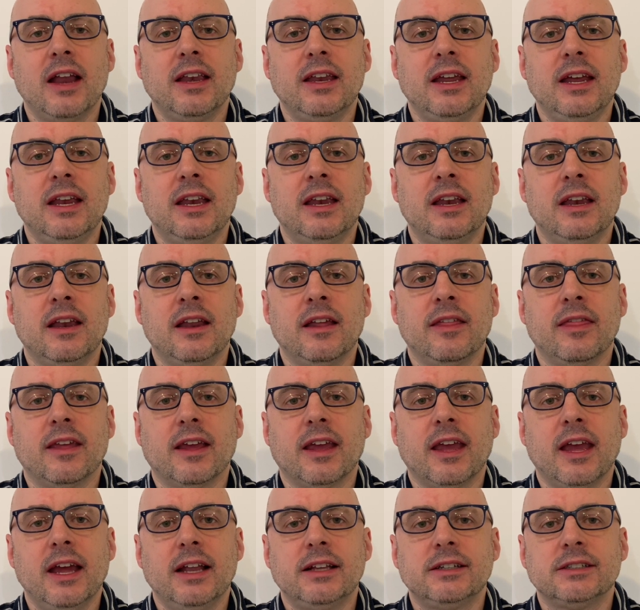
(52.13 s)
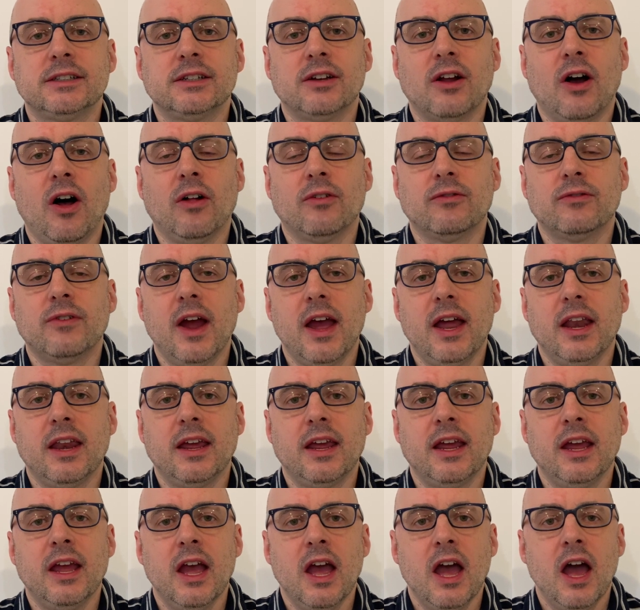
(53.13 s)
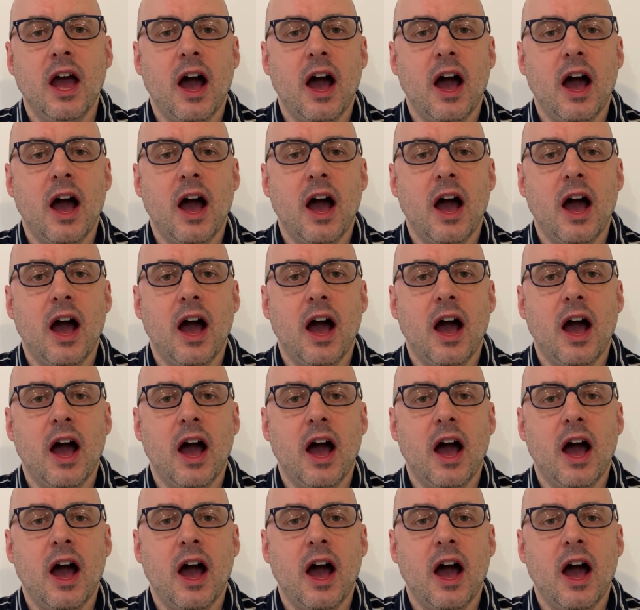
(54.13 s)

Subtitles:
needed in the kitchen already.